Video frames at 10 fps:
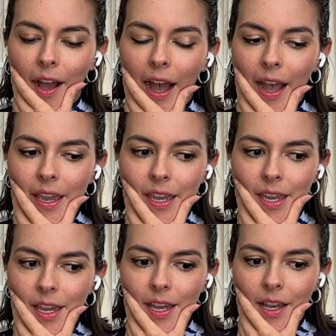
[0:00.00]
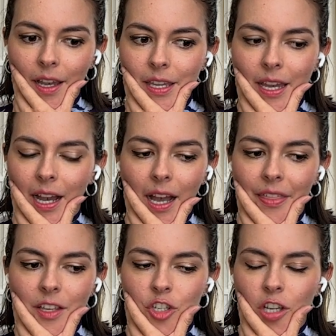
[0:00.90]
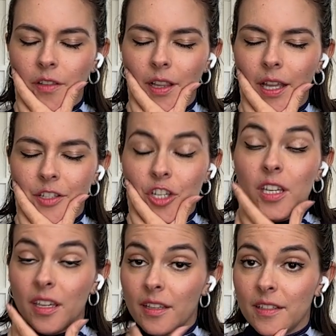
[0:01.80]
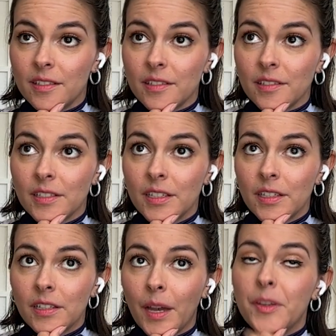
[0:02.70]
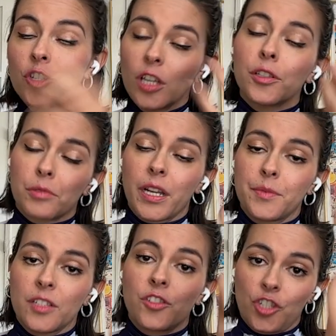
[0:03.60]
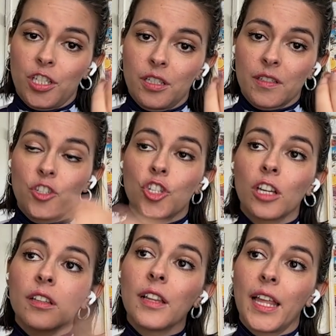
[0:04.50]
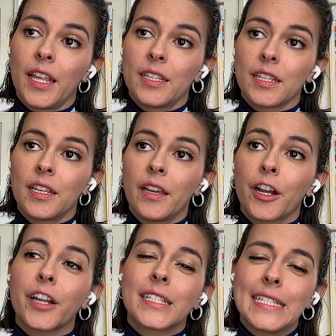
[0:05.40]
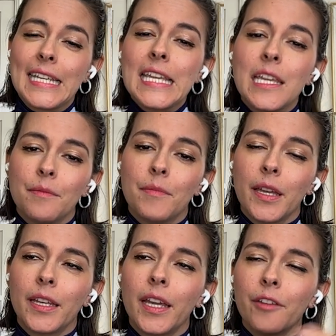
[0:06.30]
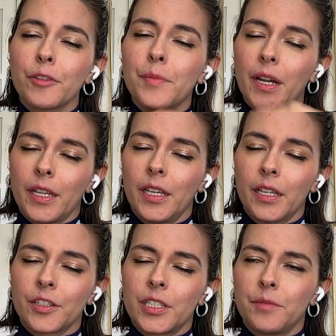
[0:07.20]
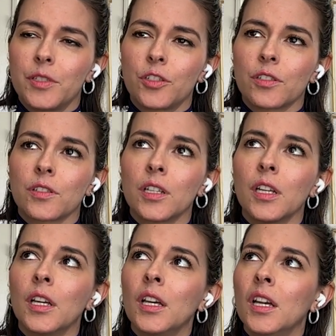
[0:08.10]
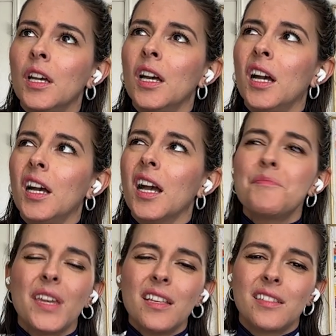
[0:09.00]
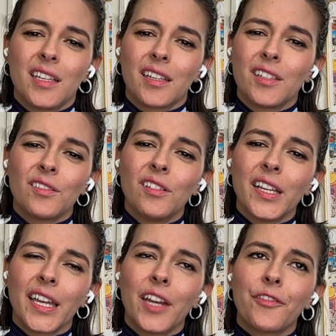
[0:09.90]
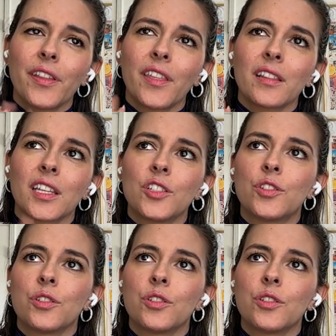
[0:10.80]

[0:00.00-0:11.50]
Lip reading: I yeah, I think Shondaland, she is I mean, Shonda Rhimes is a genius, and Shondaland, her team and everybody in her team is just amazing. You know, like everything they